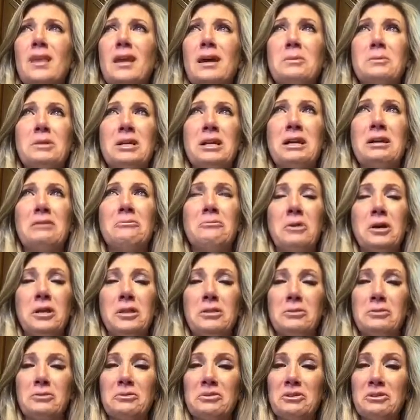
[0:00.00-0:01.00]
I mean, I
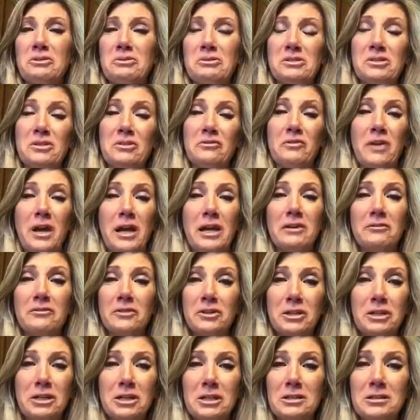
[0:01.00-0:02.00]
went through
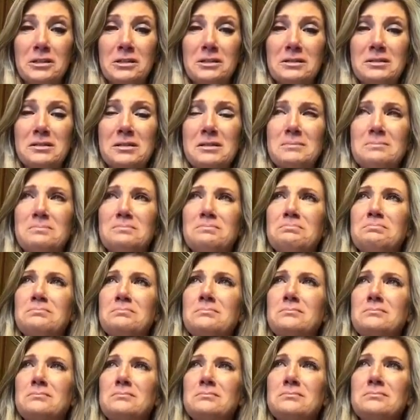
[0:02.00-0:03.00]
survivor guilt
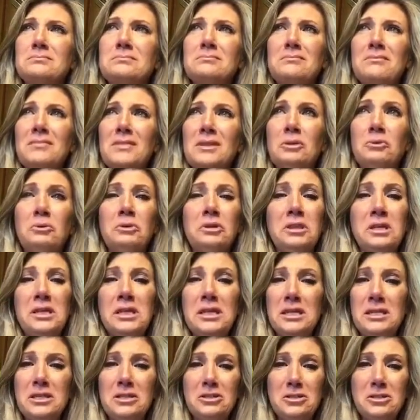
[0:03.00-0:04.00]
with
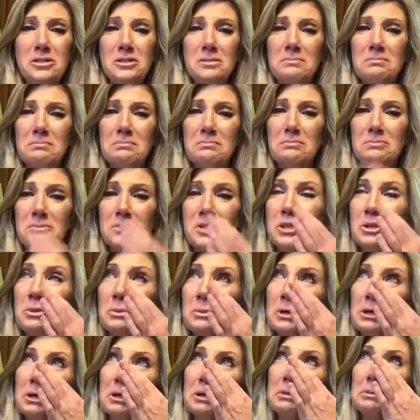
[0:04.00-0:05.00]
each
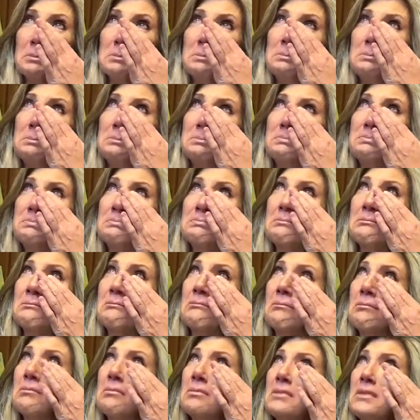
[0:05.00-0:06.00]
tumor,
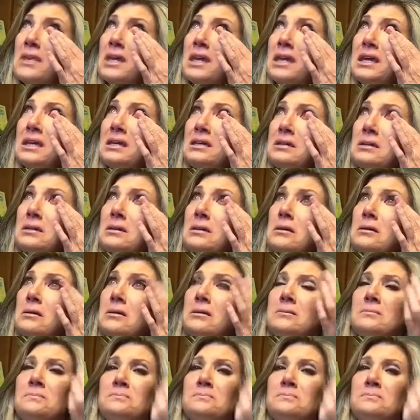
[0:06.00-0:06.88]
and